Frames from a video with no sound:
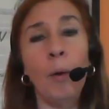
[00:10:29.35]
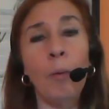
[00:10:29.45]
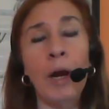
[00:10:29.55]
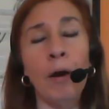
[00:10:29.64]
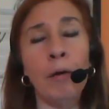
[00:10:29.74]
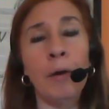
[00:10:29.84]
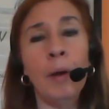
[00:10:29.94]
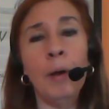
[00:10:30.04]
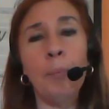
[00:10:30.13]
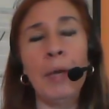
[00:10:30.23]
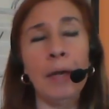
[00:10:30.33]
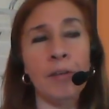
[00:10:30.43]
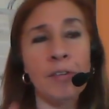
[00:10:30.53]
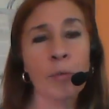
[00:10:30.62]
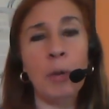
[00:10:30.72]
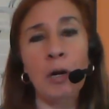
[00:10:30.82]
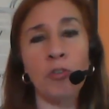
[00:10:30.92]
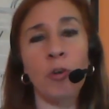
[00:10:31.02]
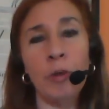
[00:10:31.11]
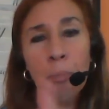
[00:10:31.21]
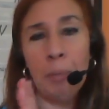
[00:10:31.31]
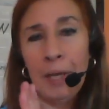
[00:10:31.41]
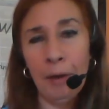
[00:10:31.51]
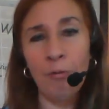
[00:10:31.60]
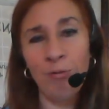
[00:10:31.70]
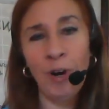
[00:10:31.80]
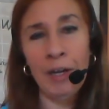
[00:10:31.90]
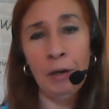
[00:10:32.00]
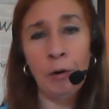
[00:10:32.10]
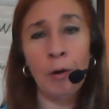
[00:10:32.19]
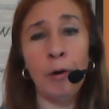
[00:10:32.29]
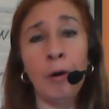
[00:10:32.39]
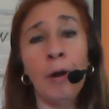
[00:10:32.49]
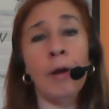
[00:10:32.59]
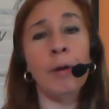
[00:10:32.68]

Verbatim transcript: where being spiritual and being a fighter